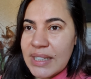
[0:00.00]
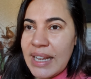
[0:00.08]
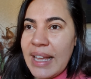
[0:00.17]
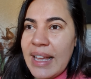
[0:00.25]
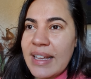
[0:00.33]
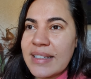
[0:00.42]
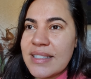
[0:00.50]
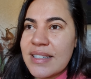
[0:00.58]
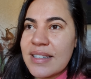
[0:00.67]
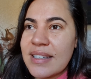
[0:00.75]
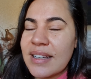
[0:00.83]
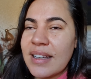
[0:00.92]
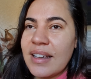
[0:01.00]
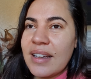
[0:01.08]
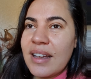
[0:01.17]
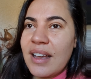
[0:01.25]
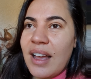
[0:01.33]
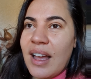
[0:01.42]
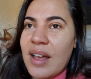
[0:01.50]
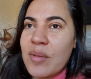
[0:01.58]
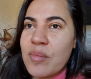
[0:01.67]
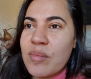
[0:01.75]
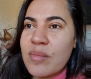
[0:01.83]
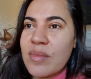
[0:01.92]
And
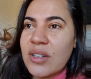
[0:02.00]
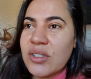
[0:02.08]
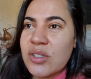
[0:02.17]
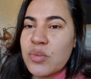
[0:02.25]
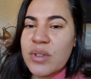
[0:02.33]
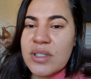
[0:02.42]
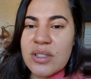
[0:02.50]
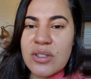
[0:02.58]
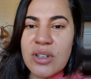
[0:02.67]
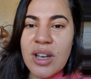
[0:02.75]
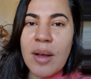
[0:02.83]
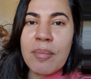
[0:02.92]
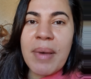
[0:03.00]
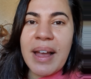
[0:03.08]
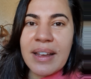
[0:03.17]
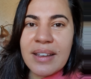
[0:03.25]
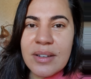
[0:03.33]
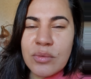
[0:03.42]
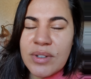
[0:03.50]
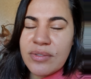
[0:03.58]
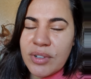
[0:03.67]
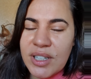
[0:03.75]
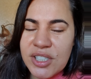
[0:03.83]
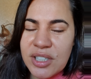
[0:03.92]
um, I just wanted to come back
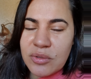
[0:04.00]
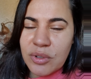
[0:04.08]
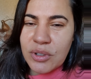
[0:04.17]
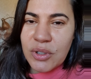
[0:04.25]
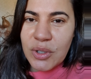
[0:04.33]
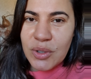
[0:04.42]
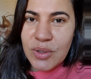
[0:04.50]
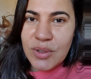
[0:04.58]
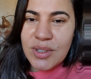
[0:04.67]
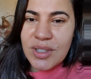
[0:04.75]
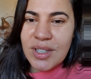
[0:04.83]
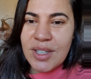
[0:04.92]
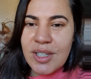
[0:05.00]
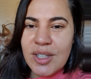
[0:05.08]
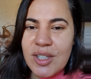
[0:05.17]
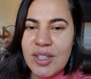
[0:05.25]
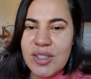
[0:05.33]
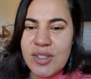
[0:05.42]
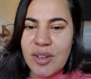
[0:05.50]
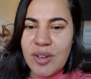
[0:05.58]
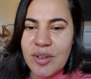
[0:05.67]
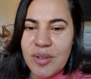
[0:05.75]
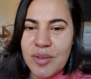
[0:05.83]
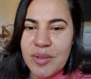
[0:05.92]
refreshed and renewed.
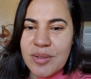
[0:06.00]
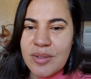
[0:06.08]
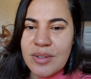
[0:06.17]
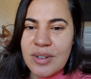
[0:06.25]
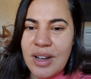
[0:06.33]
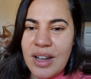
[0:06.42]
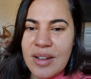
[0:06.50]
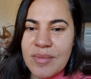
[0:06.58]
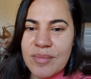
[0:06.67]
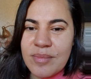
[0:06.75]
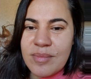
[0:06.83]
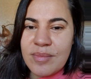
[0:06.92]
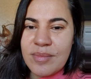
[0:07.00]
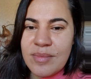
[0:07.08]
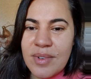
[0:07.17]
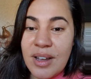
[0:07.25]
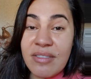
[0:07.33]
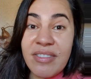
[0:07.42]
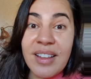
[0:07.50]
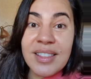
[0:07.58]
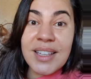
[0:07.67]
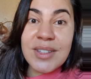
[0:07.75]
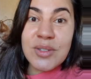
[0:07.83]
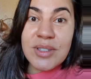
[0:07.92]
So um, I felt
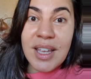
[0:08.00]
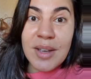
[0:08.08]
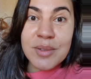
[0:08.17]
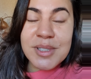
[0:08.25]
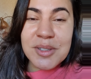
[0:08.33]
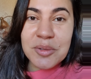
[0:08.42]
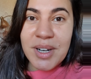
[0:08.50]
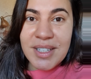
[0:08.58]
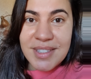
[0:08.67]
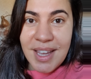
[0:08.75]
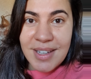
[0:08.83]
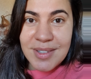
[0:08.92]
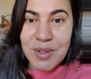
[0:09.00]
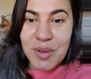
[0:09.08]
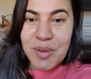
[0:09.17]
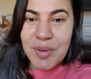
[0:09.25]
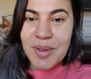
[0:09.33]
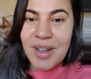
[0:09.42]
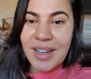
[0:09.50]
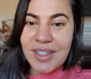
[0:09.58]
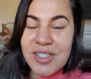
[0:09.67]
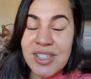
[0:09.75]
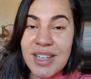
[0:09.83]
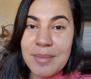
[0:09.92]
that today was the right day to
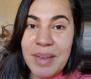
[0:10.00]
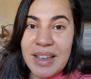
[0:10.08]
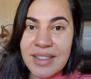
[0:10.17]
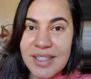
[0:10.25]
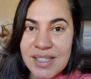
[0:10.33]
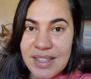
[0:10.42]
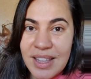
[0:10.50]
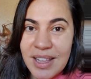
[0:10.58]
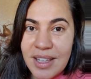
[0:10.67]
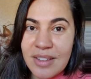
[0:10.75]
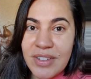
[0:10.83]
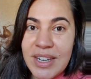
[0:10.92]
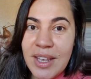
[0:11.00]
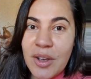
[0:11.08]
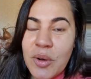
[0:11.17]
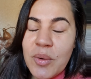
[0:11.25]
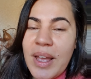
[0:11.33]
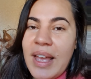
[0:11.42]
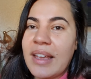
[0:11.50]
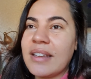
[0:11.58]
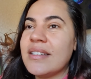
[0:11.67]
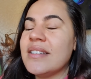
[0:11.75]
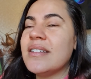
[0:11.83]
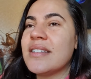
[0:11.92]
actually make this th video
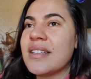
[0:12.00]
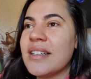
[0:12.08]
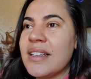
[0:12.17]
and